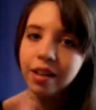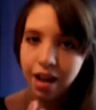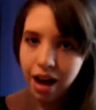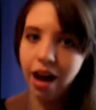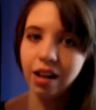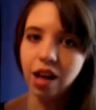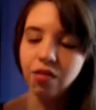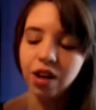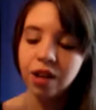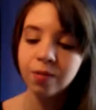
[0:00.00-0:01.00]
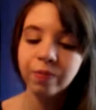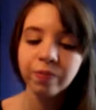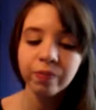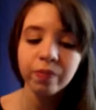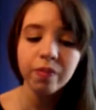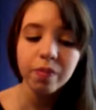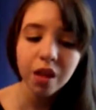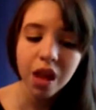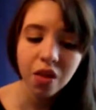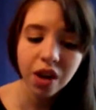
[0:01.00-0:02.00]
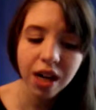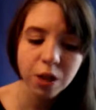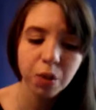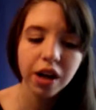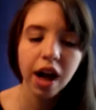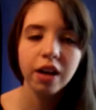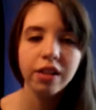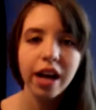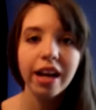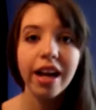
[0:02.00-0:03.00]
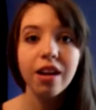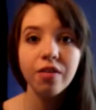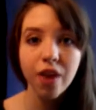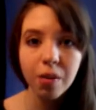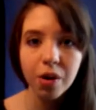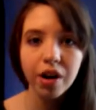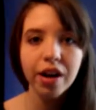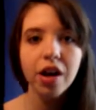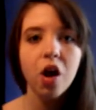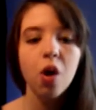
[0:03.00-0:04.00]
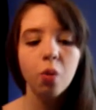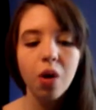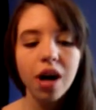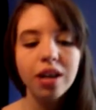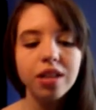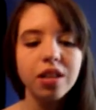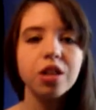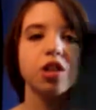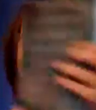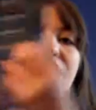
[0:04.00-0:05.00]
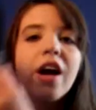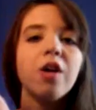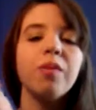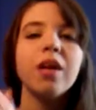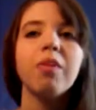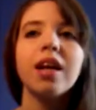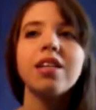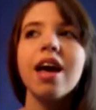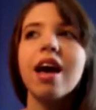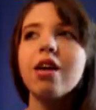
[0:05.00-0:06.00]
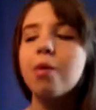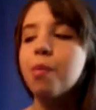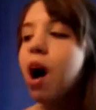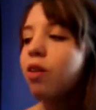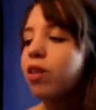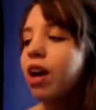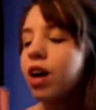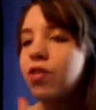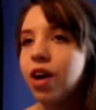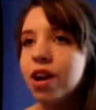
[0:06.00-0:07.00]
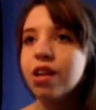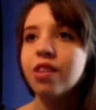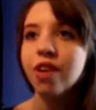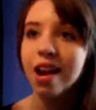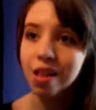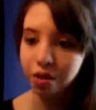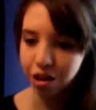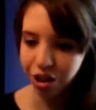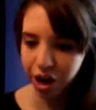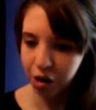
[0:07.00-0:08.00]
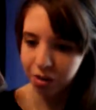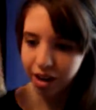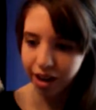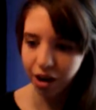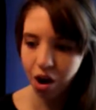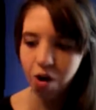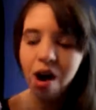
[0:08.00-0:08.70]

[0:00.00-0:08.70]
I loved it. The next book I read in February was Shatter Me by Tahereh Mafi. I finally read Shatter Me, I know.